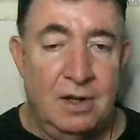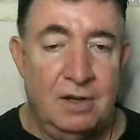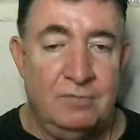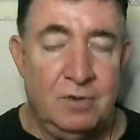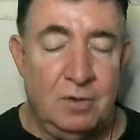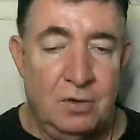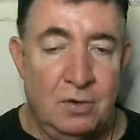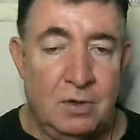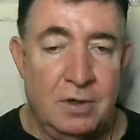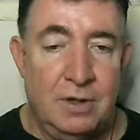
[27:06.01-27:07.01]
of the
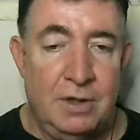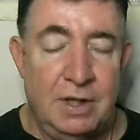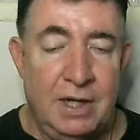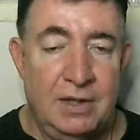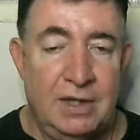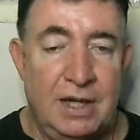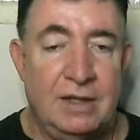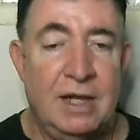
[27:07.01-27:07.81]
Lord and that